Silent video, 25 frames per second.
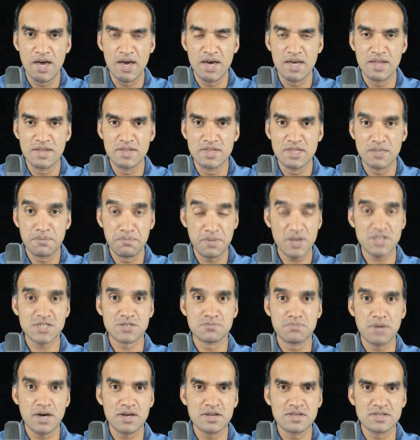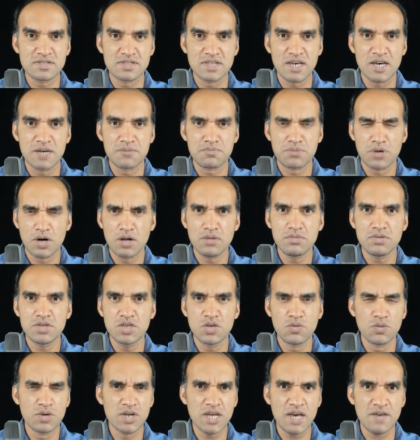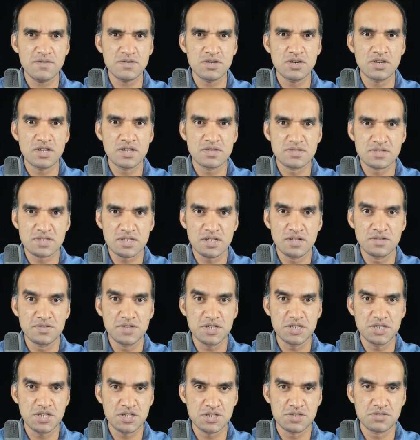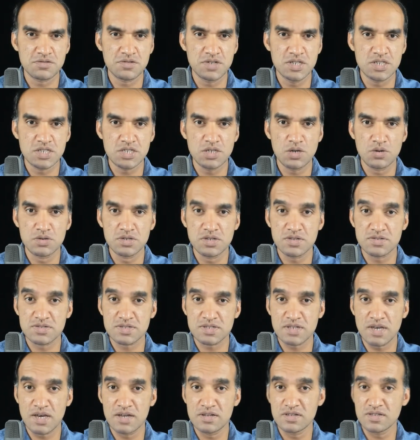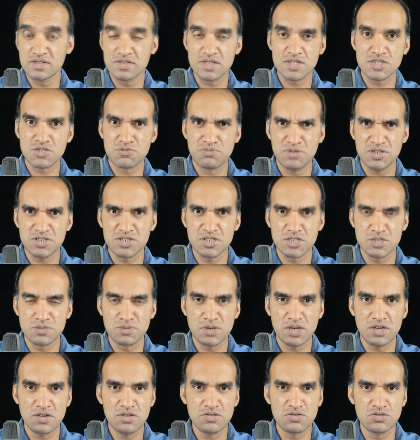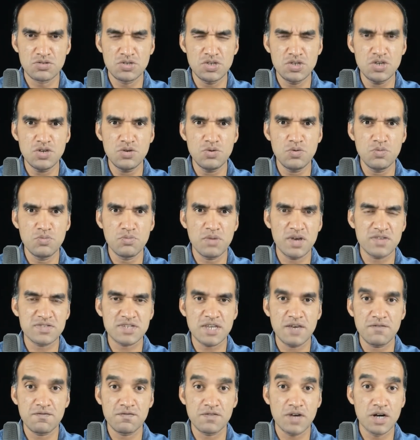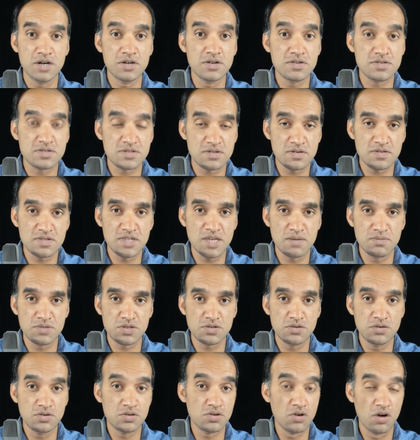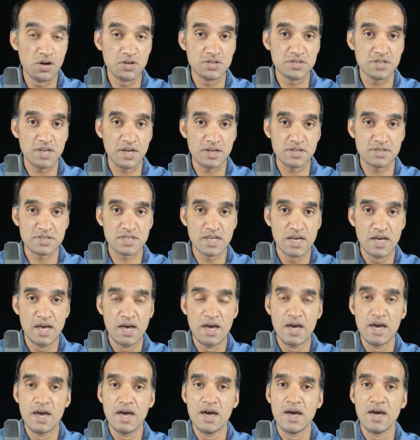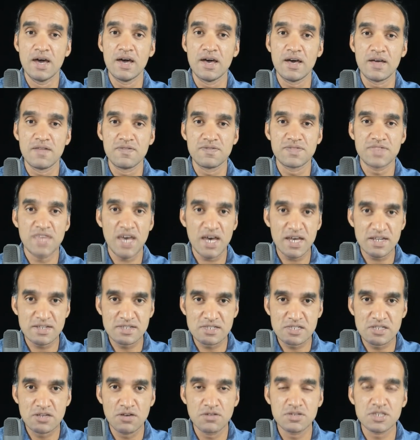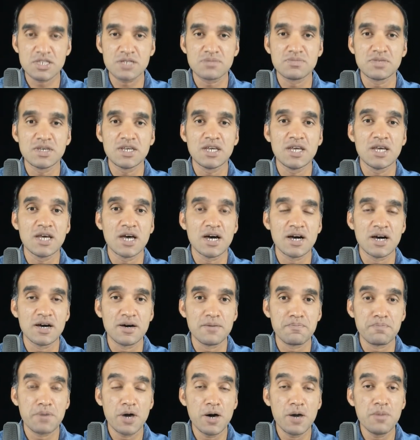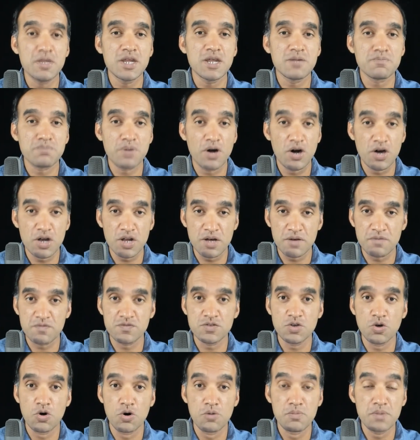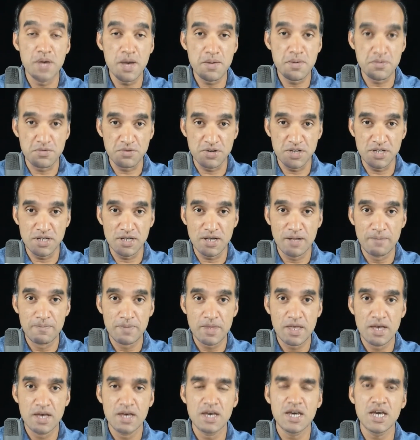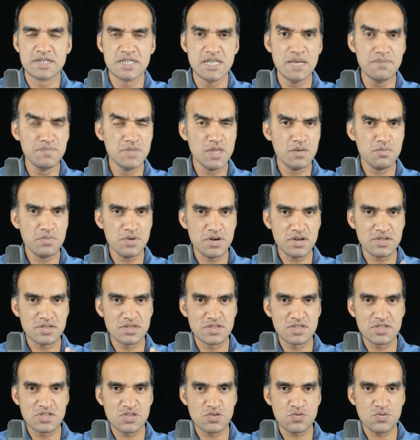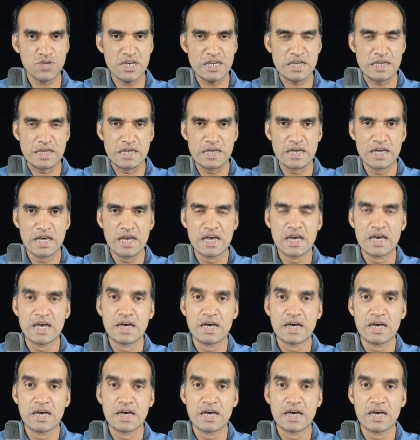And the best bet is that probably you won't have to consult the dictionary to understand these expressions, because you must have understood them through context. And that's going to be a permanent part of your memory. Tip number 3